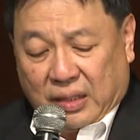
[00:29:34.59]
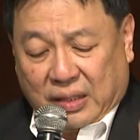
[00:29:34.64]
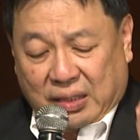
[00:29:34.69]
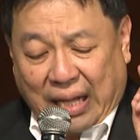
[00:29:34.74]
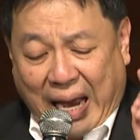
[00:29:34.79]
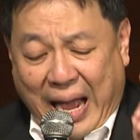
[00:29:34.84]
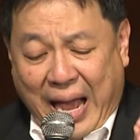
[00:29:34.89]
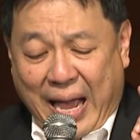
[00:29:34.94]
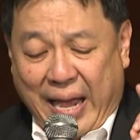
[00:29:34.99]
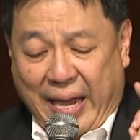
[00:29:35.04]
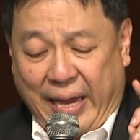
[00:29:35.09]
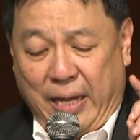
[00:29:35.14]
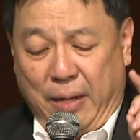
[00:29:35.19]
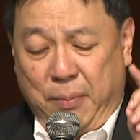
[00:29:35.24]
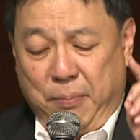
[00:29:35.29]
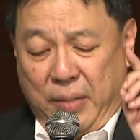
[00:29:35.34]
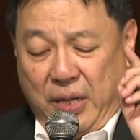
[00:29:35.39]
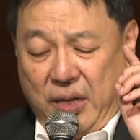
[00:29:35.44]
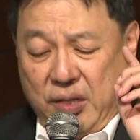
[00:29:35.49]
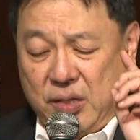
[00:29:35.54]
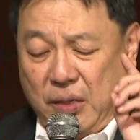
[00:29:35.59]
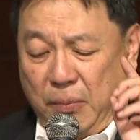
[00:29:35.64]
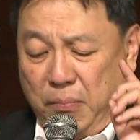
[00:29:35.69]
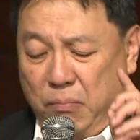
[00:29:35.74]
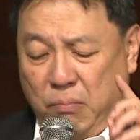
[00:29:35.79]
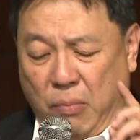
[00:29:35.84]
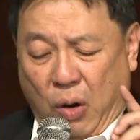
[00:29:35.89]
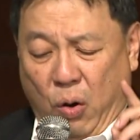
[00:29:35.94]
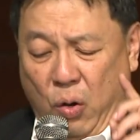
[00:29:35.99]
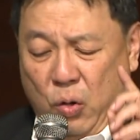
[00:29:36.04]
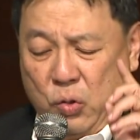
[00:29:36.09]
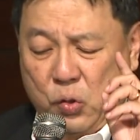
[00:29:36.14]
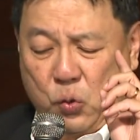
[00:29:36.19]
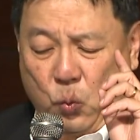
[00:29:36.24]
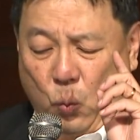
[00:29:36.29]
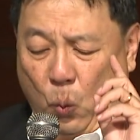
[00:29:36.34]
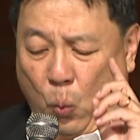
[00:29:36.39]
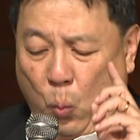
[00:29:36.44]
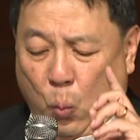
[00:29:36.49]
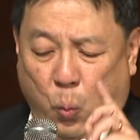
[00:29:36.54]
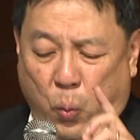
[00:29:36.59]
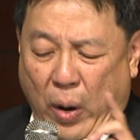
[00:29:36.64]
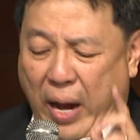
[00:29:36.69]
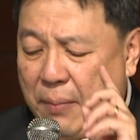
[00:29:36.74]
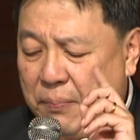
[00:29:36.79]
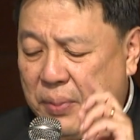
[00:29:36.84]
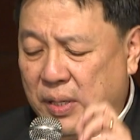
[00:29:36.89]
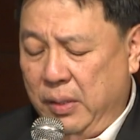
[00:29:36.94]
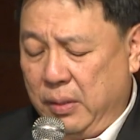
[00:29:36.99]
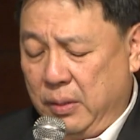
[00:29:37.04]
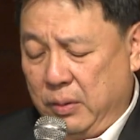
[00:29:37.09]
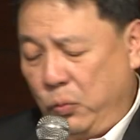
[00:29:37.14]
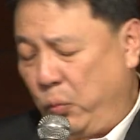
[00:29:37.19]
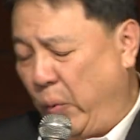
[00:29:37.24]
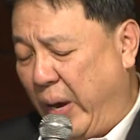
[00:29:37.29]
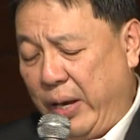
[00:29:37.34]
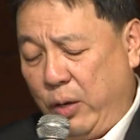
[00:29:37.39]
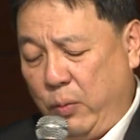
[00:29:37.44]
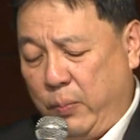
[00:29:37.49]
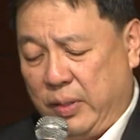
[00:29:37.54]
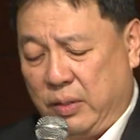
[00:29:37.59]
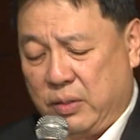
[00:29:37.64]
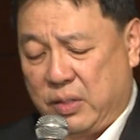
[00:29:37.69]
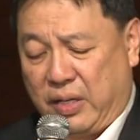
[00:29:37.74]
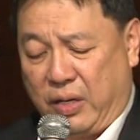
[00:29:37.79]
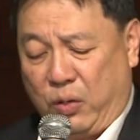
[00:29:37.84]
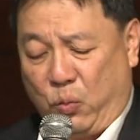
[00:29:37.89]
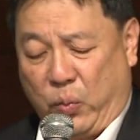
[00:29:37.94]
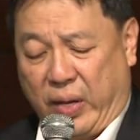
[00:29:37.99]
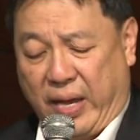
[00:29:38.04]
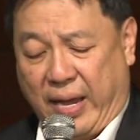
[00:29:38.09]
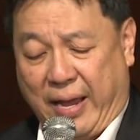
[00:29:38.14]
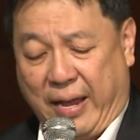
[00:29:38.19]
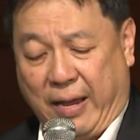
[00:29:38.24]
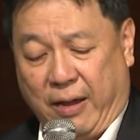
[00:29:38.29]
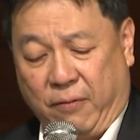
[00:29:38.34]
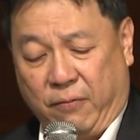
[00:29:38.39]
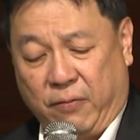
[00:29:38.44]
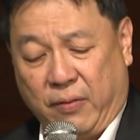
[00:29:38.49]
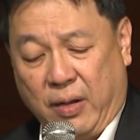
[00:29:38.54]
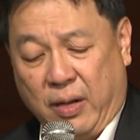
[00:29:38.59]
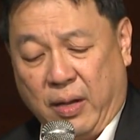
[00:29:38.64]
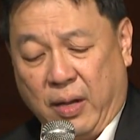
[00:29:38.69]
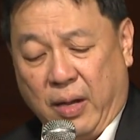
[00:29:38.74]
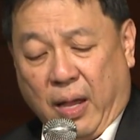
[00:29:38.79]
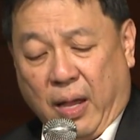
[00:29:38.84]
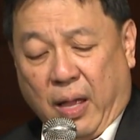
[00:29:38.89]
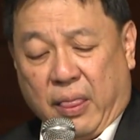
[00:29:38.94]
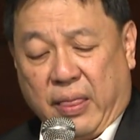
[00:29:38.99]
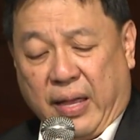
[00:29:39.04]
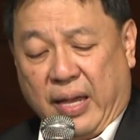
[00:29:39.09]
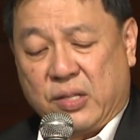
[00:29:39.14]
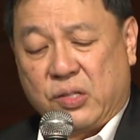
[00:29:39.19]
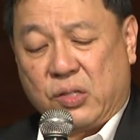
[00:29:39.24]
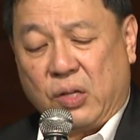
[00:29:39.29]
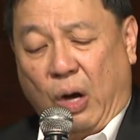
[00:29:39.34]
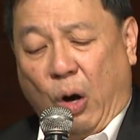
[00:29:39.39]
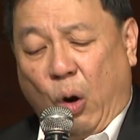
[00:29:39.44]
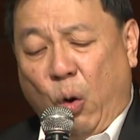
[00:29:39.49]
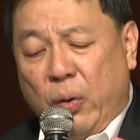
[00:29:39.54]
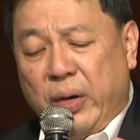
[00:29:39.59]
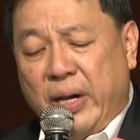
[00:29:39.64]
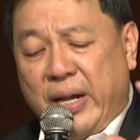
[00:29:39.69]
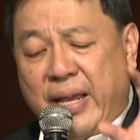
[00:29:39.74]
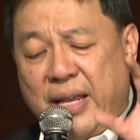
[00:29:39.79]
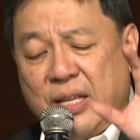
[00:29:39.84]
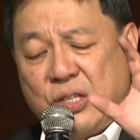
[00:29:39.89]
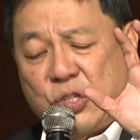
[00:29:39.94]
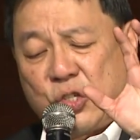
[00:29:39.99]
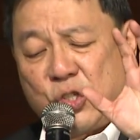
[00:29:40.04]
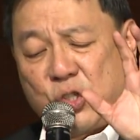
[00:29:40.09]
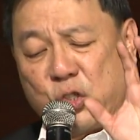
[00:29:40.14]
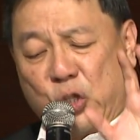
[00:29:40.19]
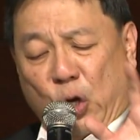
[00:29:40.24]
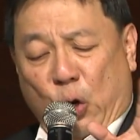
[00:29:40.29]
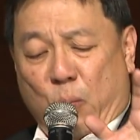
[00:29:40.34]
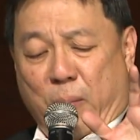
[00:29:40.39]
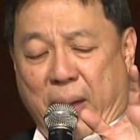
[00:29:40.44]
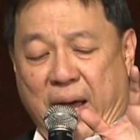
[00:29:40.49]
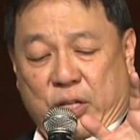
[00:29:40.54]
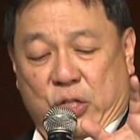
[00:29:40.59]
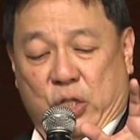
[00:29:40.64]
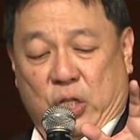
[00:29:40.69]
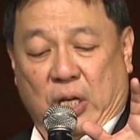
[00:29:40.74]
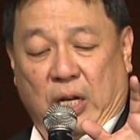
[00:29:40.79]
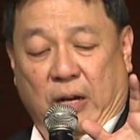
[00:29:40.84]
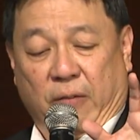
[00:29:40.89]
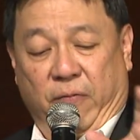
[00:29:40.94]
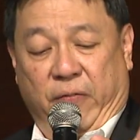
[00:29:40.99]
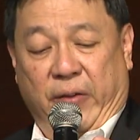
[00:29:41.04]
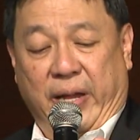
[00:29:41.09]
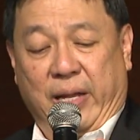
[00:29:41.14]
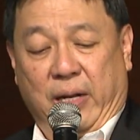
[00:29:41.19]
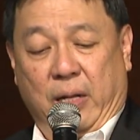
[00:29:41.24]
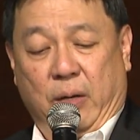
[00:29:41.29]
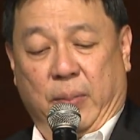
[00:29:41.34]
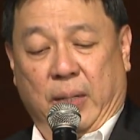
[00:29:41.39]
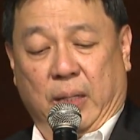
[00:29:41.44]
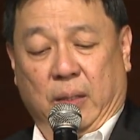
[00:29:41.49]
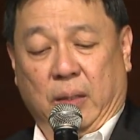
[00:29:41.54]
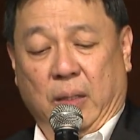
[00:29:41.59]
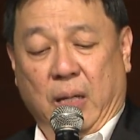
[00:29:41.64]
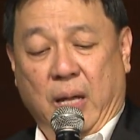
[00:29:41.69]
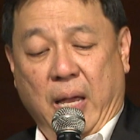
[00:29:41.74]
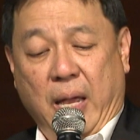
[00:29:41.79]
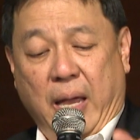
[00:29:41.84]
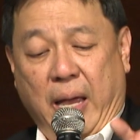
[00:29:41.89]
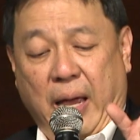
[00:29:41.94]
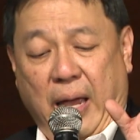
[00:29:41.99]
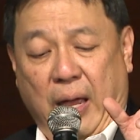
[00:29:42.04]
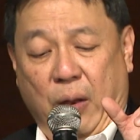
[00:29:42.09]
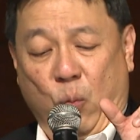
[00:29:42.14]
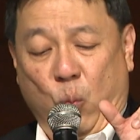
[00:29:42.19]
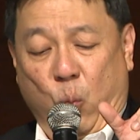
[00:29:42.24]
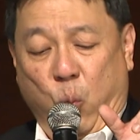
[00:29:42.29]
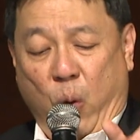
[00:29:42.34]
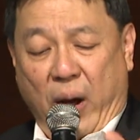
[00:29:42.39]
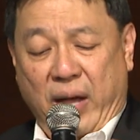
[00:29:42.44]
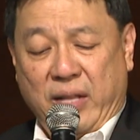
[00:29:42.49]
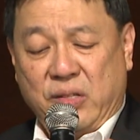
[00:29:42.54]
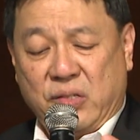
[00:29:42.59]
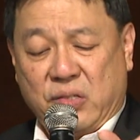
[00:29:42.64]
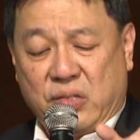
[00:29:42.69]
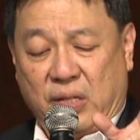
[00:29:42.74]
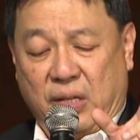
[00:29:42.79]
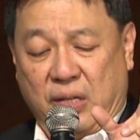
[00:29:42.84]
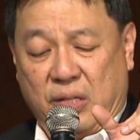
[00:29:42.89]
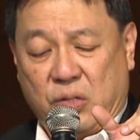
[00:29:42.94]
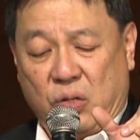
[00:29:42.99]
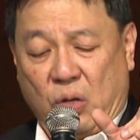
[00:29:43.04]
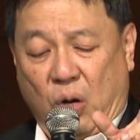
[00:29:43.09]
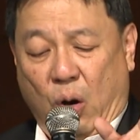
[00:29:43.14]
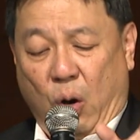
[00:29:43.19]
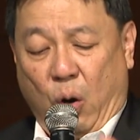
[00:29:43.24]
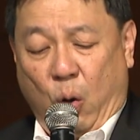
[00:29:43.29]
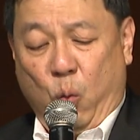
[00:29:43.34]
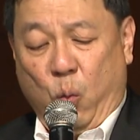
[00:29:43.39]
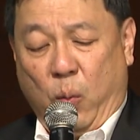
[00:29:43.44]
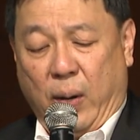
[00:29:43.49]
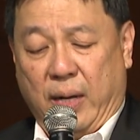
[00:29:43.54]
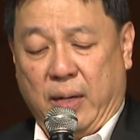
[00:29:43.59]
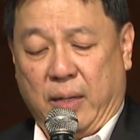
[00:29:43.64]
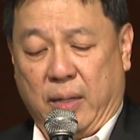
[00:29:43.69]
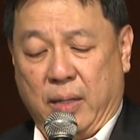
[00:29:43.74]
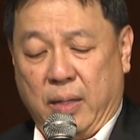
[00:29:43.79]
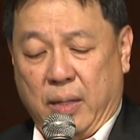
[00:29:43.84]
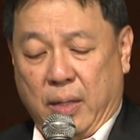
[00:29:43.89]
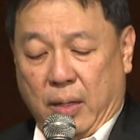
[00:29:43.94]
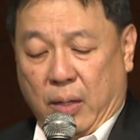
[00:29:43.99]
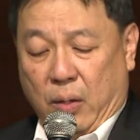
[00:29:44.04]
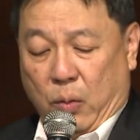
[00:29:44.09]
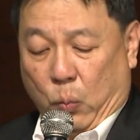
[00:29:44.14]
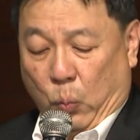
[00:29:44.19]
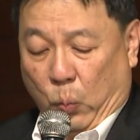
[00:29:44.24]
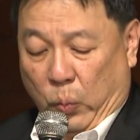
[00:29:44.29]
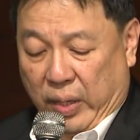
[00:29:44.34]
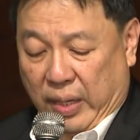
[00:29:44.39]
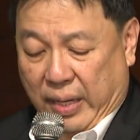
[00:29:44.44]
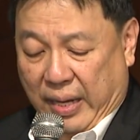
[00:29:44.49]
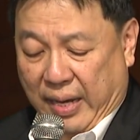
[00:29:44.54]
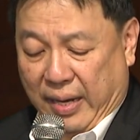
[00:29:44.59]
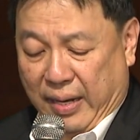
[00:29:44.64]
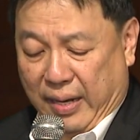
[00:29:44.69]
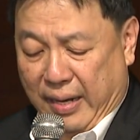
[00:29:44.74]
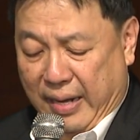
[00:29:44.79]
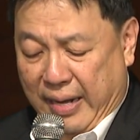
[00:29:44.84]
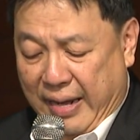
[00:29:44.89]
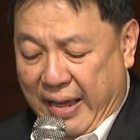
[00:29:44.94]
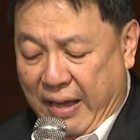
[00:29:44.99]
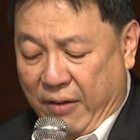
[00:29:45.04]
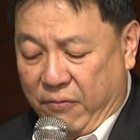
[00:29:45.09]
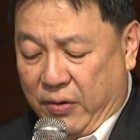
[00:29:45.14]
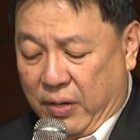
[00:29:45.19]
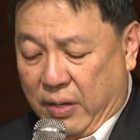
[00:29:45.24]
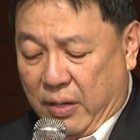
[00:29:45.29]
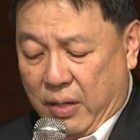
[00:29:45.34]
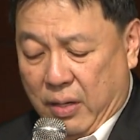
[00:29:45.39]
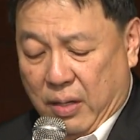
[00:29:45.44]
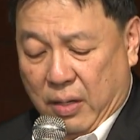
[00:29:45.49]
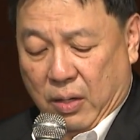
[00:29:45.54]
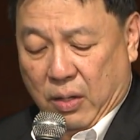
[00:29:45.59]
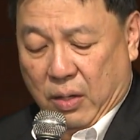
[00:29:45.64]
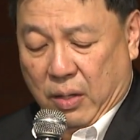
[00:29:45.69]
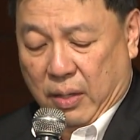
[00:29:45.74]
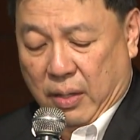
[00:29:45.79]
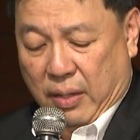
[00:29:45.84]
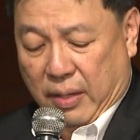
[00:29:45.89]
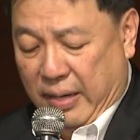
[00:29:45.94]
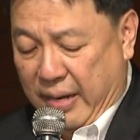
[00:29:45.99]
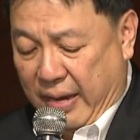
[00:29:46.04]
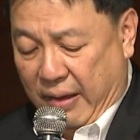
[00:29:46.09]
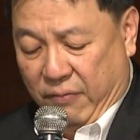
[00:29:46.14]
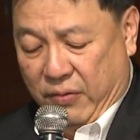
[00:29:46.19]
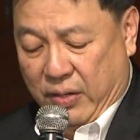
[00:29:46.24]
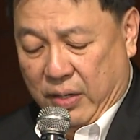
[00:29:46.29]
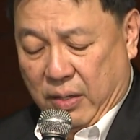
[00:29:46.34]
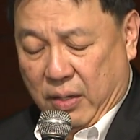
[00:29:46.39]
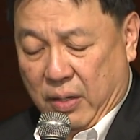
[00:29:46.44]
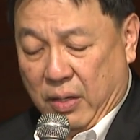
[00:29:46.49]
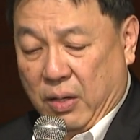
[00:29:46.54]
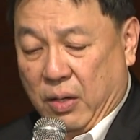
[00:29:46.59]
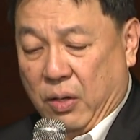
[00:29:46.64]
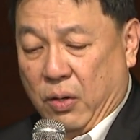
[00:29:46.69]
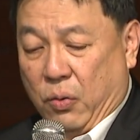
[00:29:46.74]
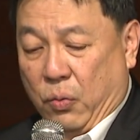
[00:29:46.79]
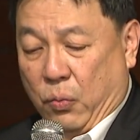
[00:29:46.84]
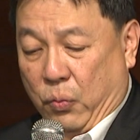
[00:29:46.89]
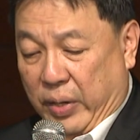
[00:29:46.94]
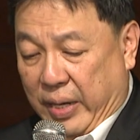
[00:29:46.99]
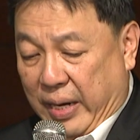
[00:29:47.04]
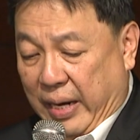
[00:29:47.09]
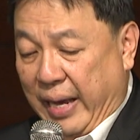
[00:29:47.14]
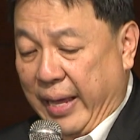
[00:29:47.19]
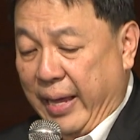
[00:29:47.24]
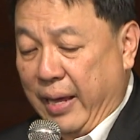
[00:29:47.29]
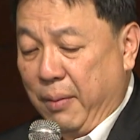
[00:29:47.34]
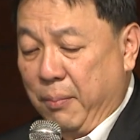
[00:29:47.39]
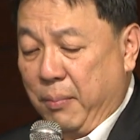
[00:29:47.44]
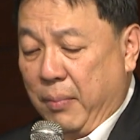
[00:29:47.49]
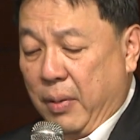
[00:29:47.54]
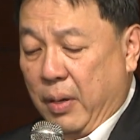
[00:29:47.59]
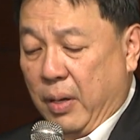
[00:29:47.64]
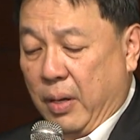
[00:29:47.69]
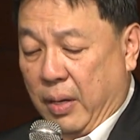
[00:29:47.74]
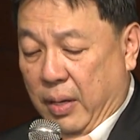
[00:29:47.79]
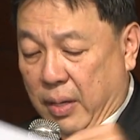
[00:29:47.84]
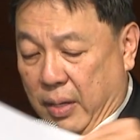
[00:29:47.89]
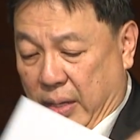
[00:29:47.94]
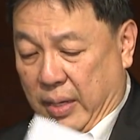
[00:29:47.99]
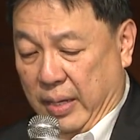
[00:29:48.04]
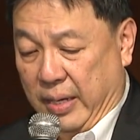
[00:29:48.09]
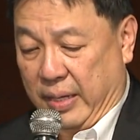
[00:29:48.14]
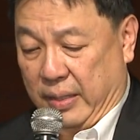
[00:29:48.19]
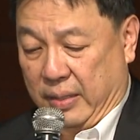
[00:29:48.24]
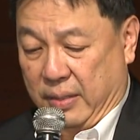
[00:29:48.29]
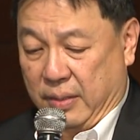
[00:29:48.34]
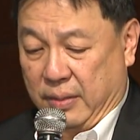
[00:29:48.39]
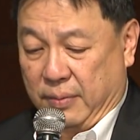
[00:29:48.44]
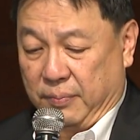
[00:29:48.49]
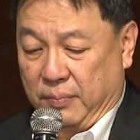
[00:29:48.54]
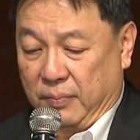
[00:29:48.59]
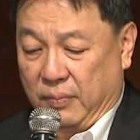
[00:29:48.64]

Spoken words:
Time is the most valuable thing we have. There's only so much available, and once it's over, we can never reclaim it.